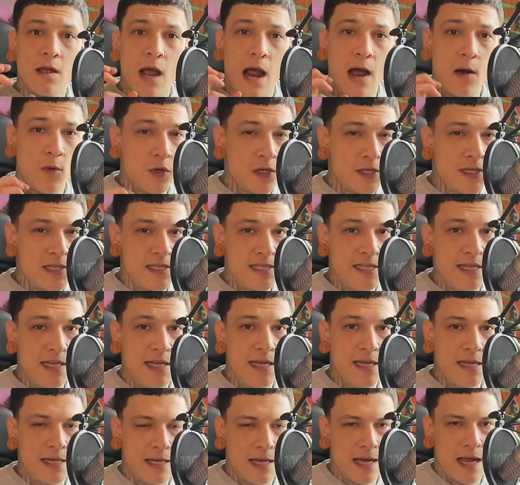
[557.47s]
our
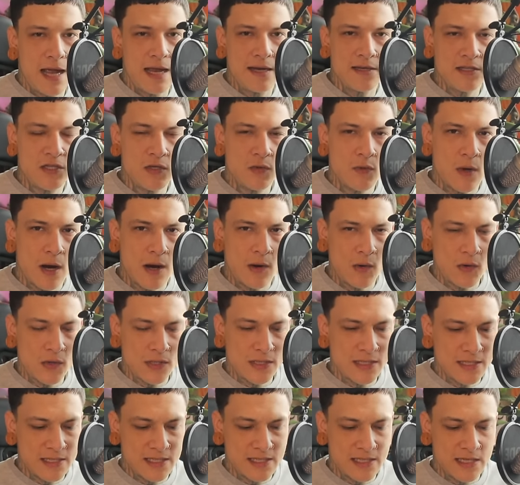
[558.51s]
seeing and to our
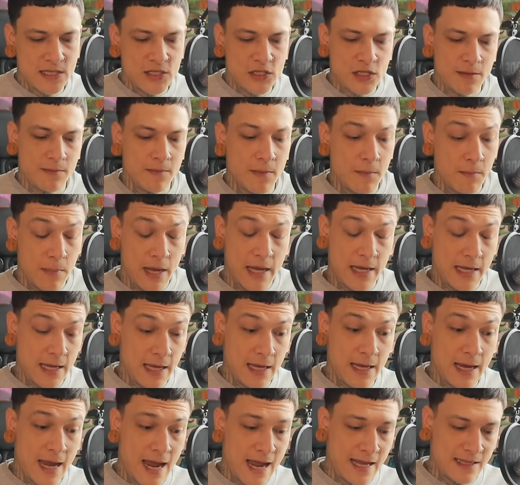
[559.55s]
decision
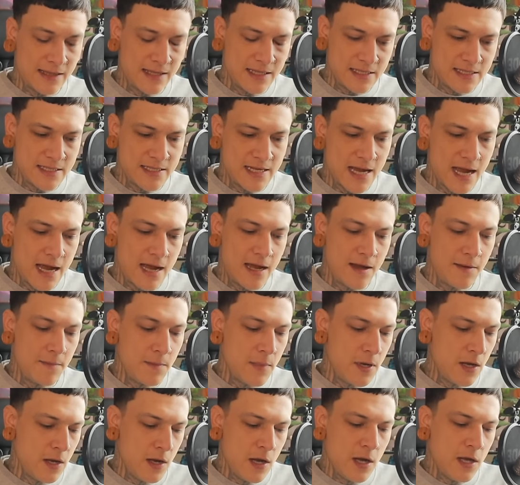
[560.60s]
making at this time.